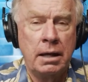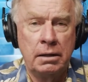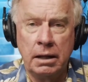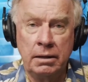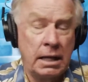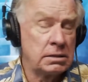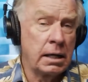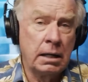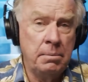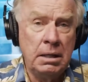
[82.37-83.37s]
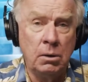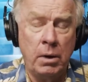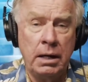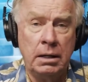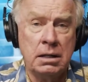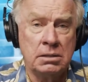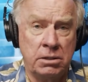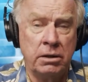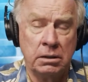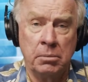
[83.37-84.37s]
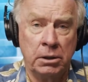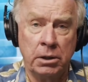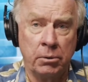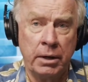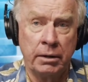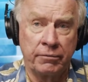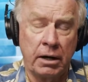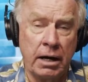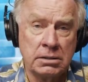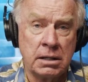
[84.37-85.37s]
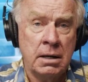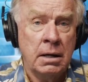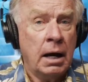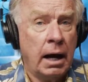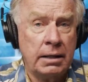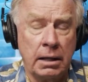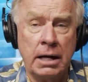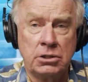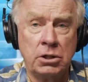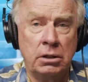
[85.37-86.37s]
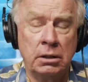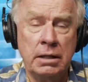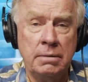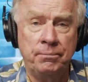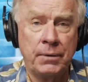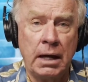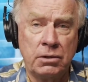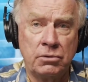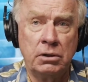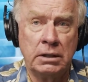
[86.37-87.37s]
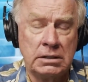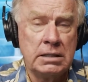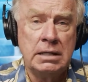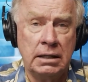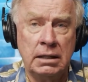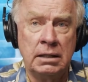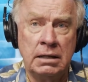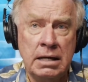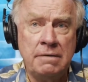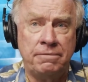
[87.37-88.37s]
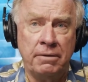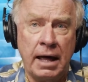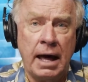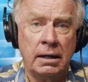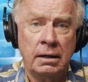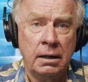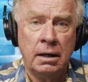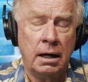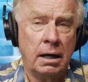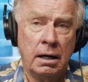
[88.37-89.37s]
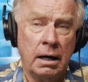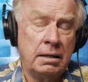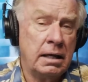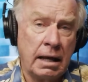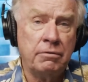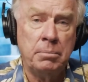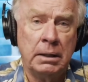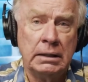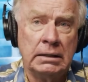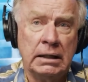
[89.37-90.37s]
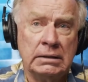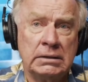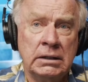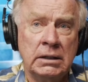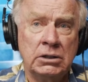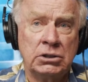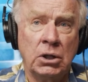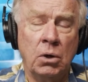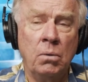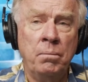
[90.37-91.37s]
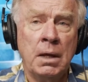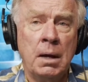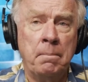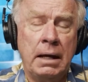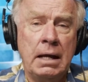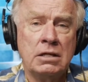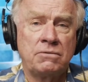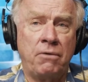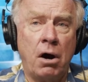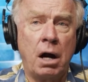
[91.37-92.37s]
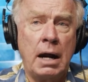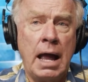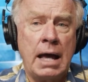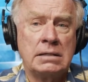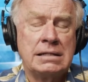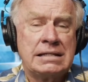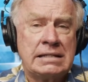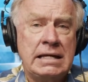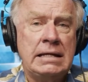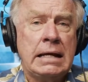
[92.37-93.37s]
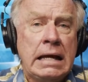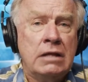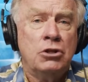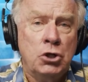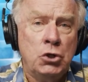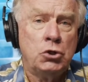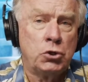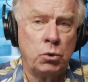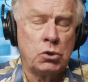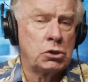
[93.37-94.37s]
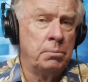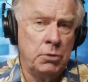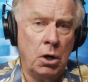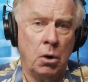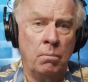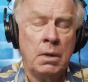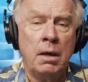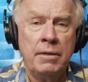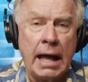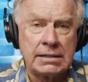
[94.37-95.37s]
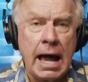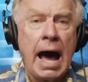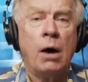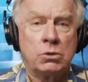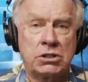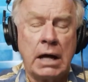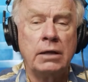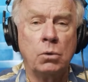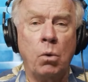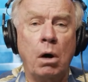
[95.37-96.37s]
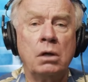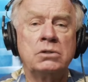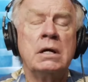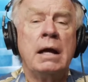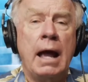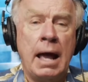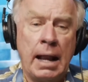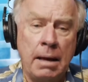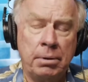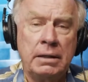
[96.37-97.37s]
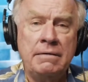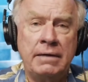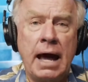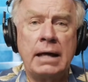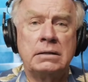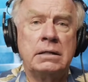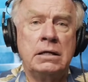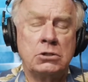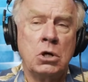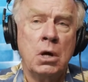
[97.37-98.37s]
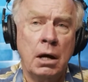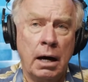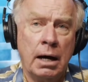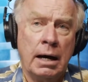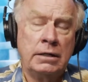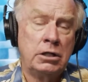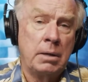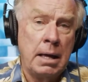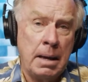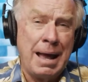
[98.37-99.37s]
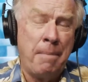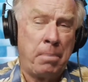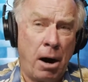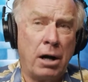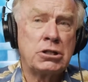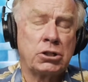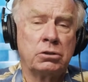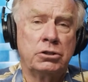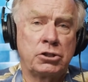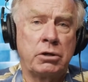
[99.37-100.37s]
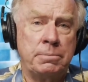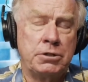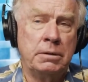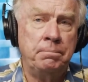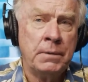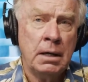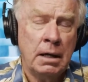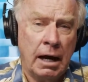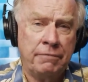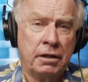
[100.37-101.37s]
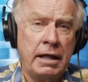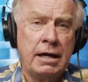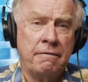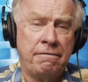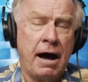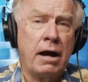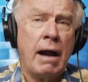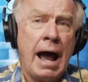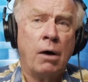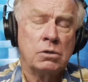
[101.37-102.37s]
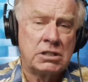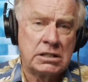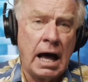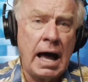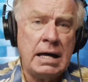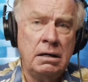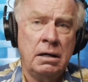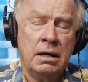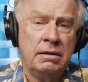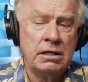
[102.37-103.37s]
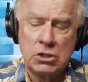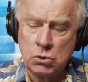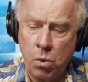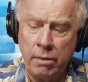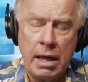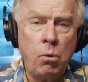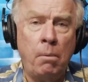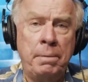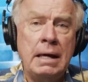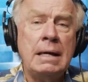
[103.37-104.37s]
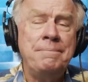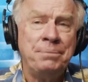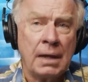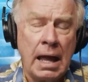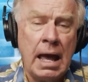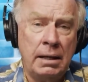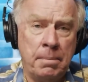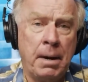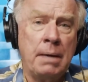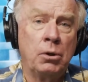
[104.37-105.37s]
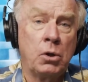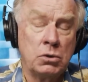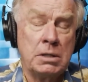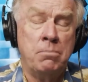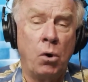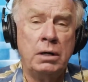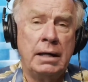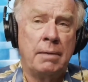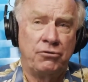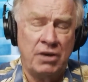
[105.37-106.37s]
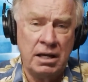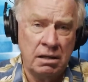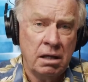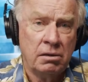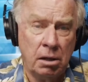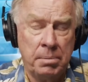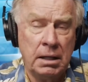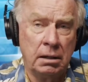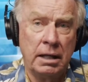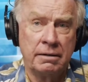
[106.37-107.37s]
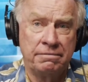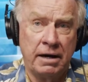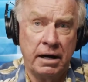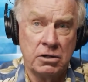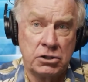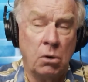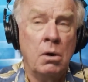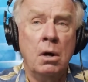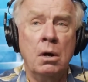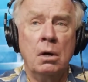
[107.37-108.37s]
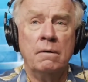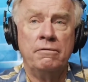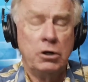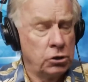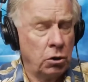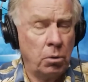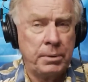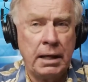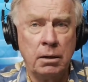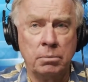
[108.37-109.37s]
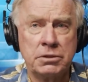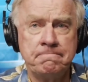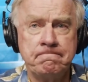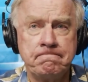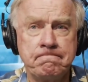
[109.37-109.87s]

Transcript: And uh, that's not going to be the way it is during the millennial reign of Christ. I, I certainly I certainly see the, the need for that. Uh, I think everybody does. So, but as far as sin in the New Jerusalem, no, that's outside the walls. And I believe that is a, a, a partial description of the lake of fire outside. This is where they will be. And the Bible goes in more depth saying they'll be in a lake of fire. So, Virgil, hope that helps.